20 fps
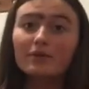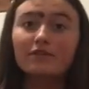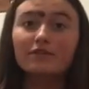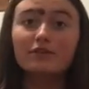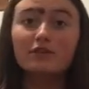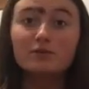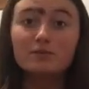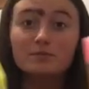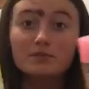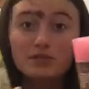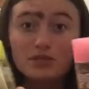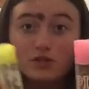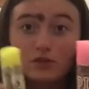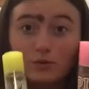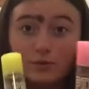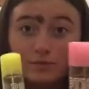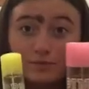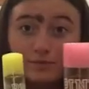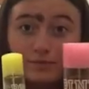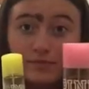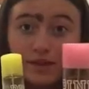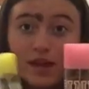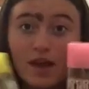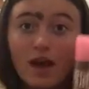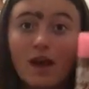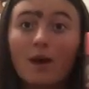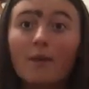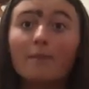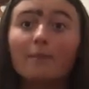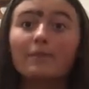perfume too,
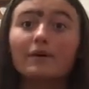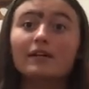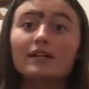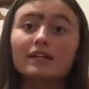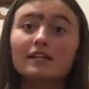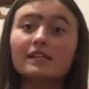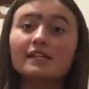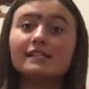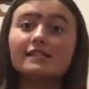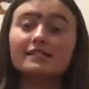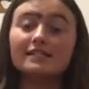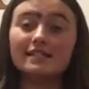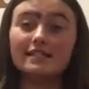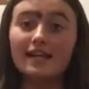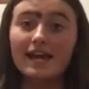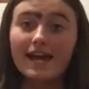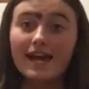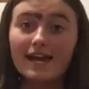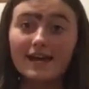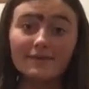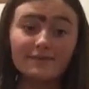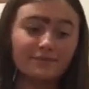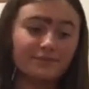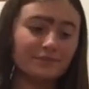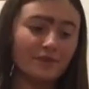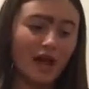but today